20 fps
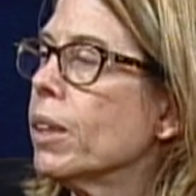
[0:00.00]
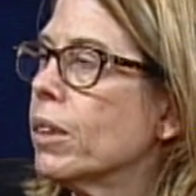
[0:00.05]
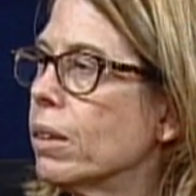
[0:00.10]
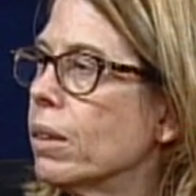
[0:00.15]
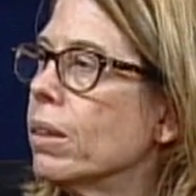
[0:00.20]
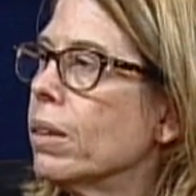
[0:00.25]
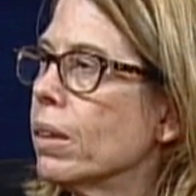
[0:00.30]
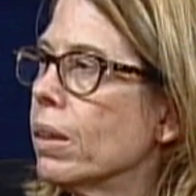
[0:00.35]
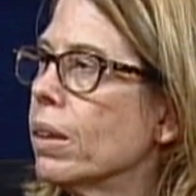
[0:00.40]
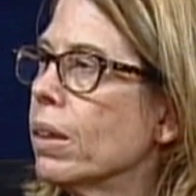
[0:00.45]
It,
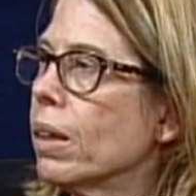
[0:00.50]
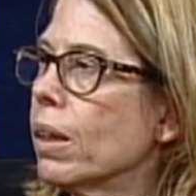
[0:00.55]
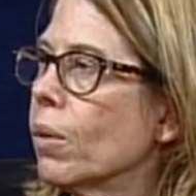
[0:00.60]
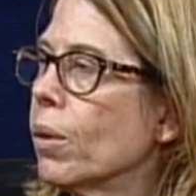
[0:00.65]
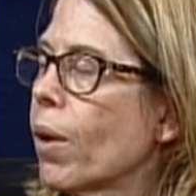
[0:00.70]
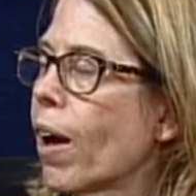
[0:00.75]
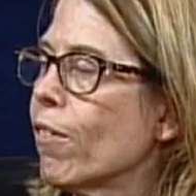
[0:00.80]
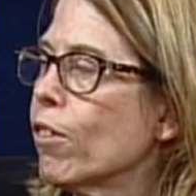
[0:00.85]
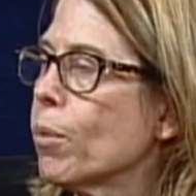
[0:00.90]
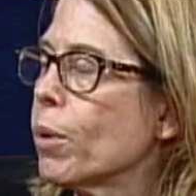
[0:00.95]

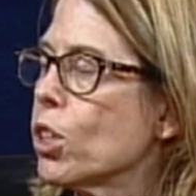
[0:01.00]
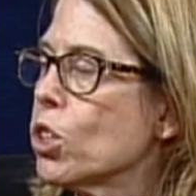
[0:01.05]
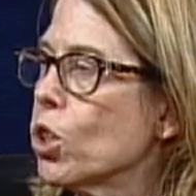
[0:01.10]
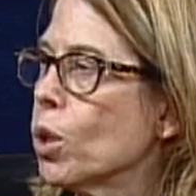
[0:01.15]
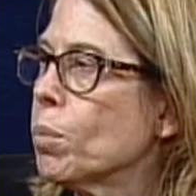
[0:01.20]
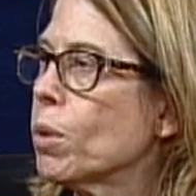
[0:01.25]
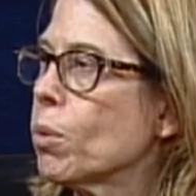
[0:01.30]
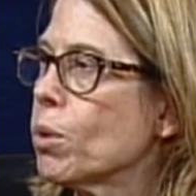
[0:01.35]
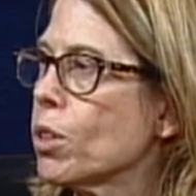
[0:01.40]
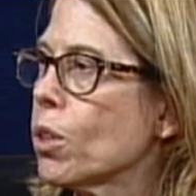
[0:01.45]
everyone
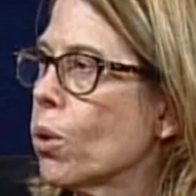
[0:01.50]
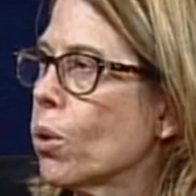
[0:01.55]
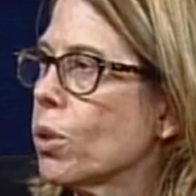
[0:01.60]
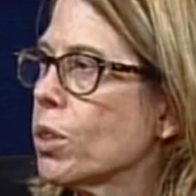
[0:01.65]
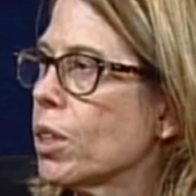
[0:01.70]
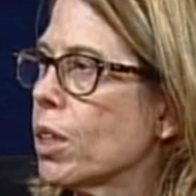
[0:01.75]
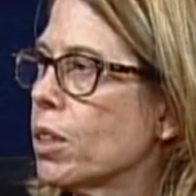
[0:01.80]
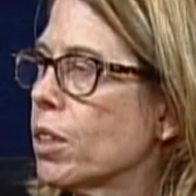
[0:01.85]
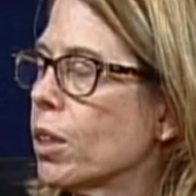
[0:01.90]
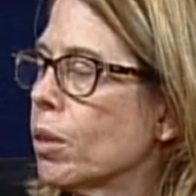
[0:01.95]
assumed it was the whole
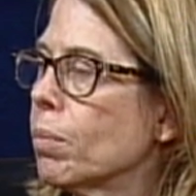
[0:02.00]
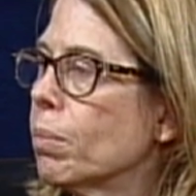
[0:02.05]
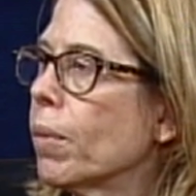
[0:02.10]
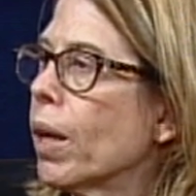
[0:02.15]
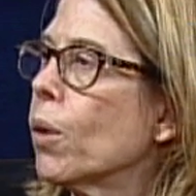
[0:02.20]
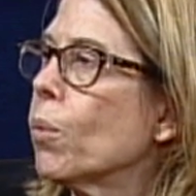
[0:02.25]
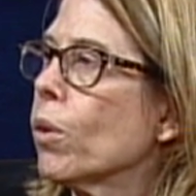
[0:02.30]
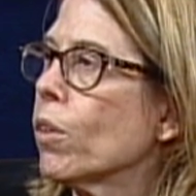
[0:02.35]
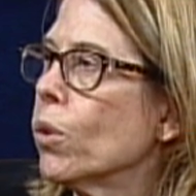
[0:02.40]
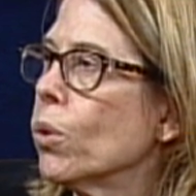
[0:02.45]
system,
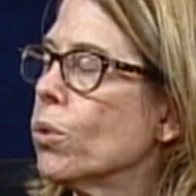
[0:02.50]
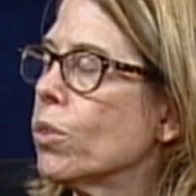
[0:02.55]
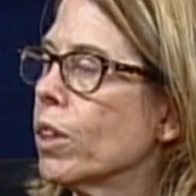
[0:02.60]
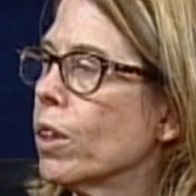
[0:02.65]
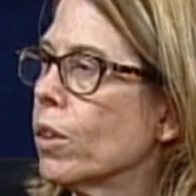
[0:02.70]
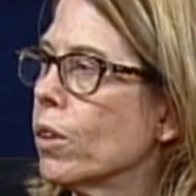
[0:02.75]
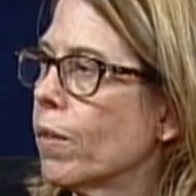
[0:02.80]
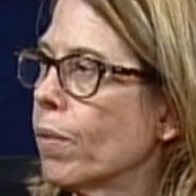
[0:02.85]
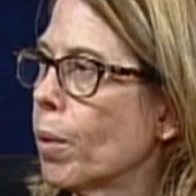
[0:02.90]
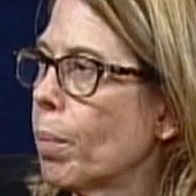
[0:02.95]
and with New
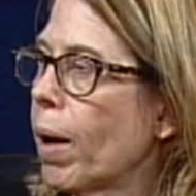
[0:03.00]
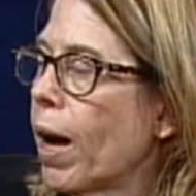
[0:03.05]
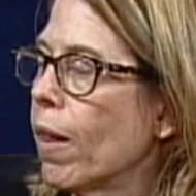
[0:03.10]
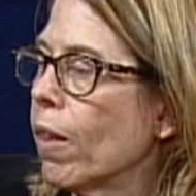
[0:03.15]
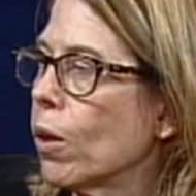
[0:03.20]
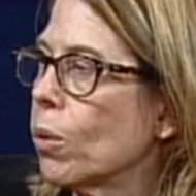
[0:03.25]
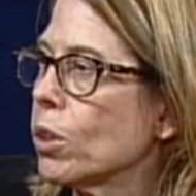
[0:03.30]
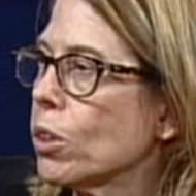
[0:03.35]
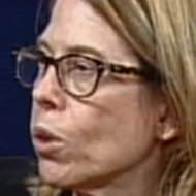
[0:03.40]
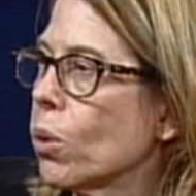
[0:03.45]
Zealand, the
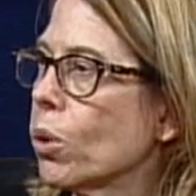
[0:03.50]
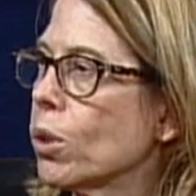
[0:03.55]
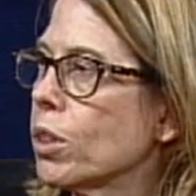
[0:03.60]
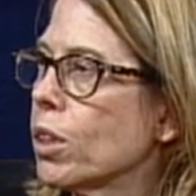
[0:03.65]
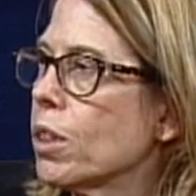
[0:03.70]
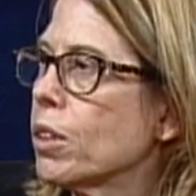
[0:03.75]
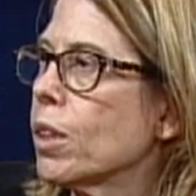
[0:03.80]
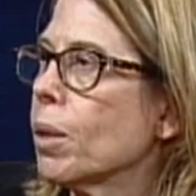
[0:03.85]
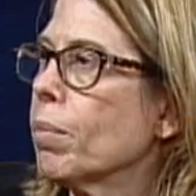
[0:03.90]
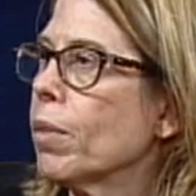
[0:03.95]
pilot was the whole
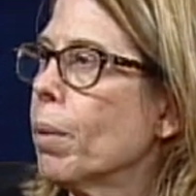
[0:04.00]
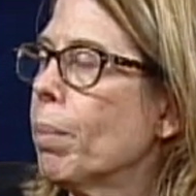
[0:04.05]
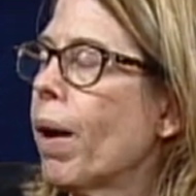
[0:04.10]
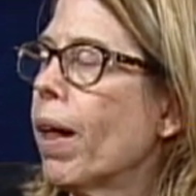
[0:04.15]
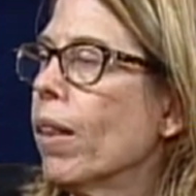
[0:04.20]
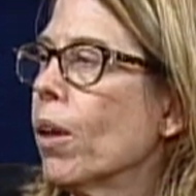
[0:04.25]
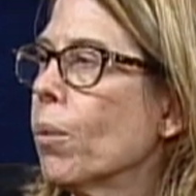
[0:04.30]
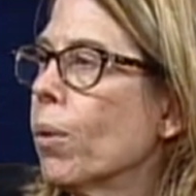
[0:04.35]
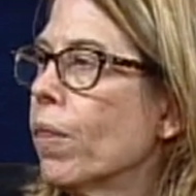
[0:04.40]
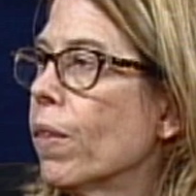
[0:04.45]
system. The
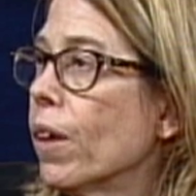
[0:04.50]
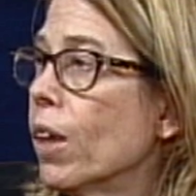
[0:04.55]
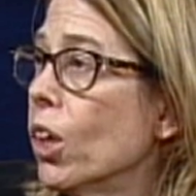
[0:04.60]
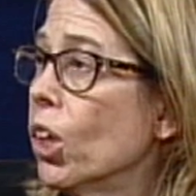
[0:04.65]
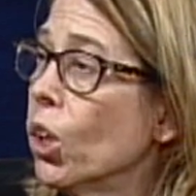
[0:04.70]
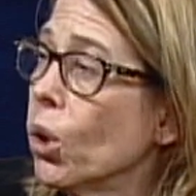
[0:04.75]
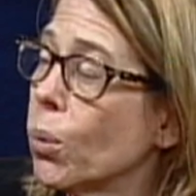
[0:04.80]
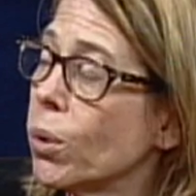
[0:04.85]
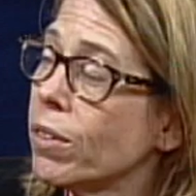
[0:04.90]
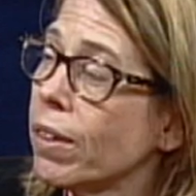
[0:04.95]
pilot with the
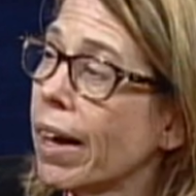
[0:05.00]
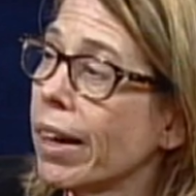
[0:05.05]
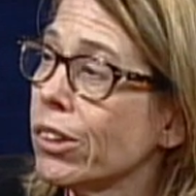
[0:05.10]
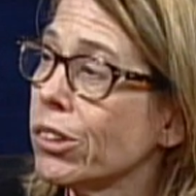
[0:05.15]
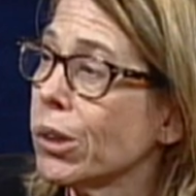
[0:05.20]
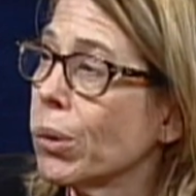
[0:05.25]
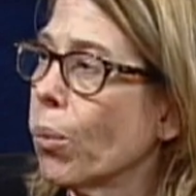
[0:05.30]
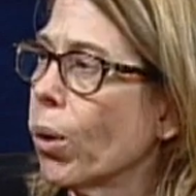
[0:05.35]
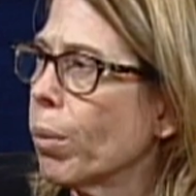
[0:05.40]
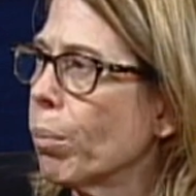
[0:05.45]
EU was
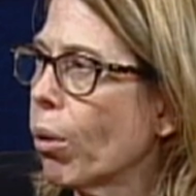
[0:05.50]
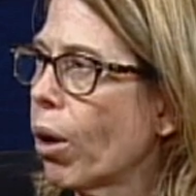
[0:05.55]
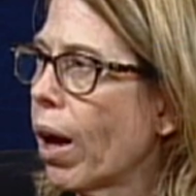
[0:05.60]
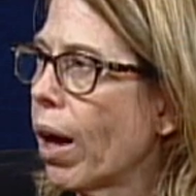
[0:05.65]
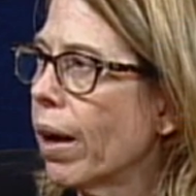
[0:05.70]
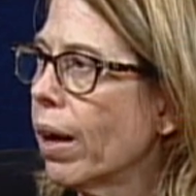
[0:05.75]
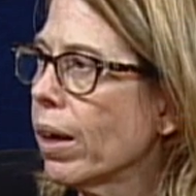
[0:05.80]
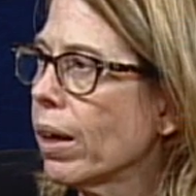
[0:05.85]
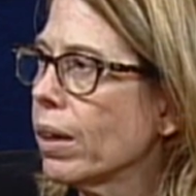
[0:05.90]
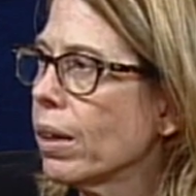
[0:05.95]
actually one
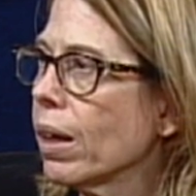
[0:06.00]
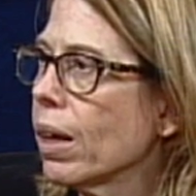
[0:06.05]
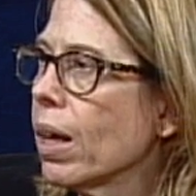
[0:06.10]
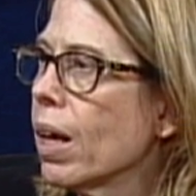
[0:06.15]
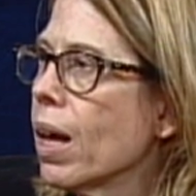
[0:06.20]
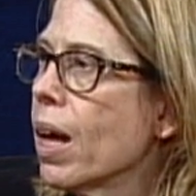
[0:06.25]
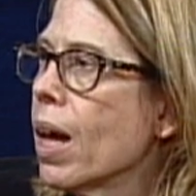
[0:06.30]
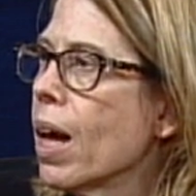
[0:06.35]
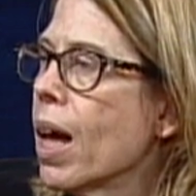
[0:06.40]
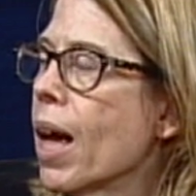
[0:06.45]
product,
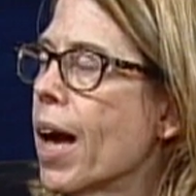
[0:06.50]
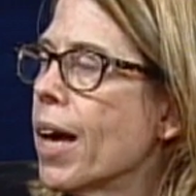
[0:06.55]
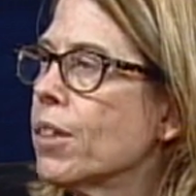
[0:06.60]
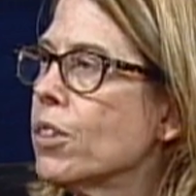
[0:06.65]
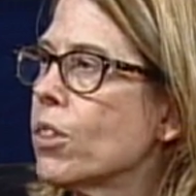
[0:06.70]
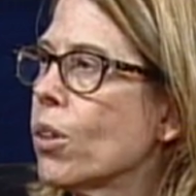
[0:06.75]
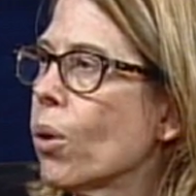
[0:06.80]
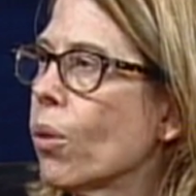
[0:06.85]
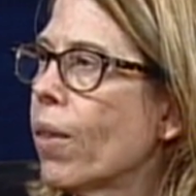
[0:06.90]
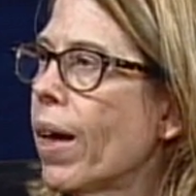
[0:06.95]
yeah. Hmm.
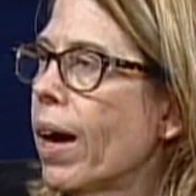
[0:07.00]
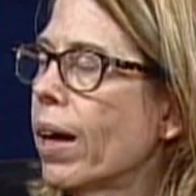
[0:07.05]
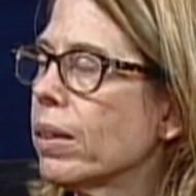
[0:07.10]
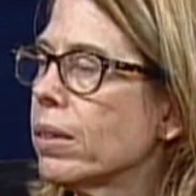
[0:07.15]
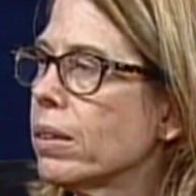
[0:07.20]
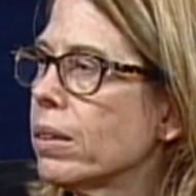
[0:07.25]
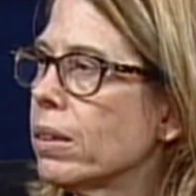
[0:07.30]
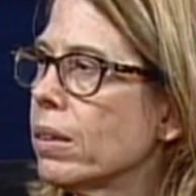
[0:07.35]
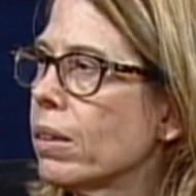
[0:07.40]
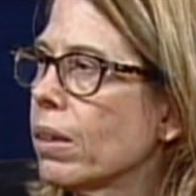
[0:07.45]
and so
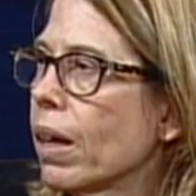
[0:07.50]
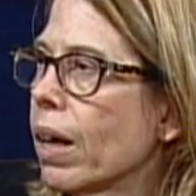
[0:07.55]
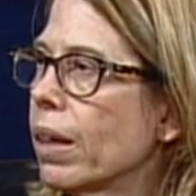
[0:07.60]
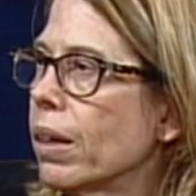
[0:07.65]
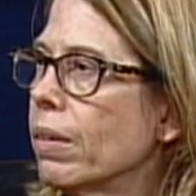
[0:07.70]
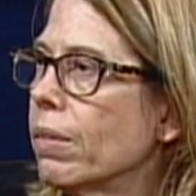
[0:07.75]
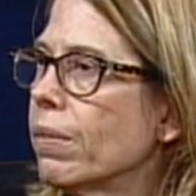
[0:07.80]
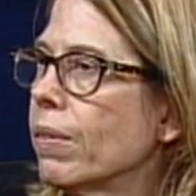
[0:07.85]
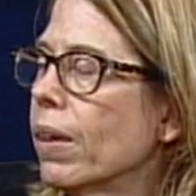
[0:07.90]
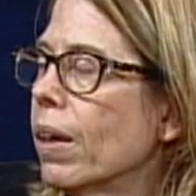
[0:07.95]
that's still
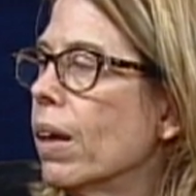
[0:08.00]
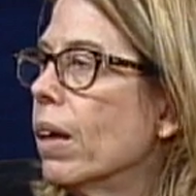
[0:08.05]
kind of